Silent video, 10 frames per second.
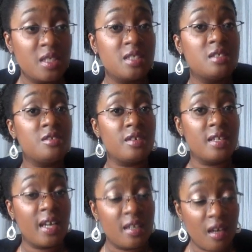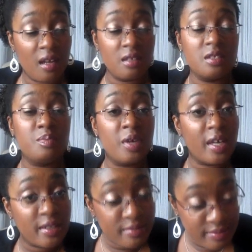because it's $39,
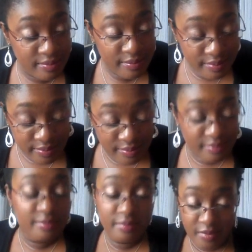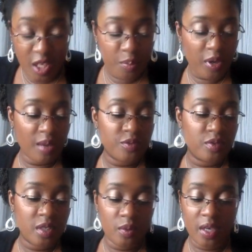but it primes
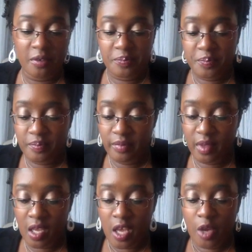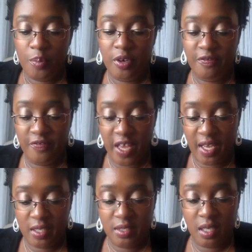really well.
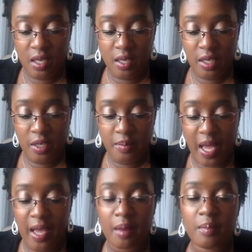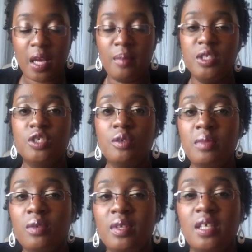Perfect. I'm
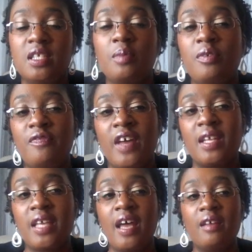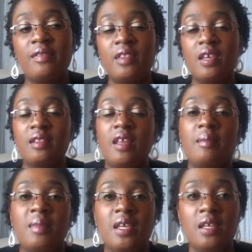assuming when they say perfect, I think
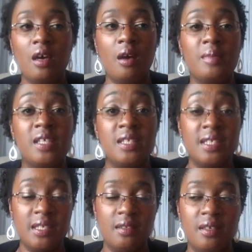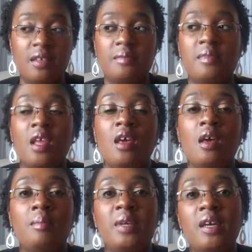they mean concealing,
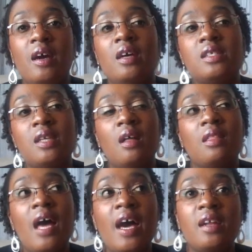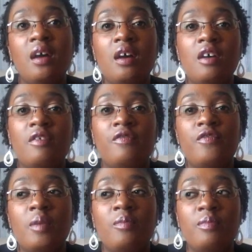because a lot of,
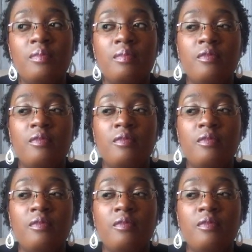from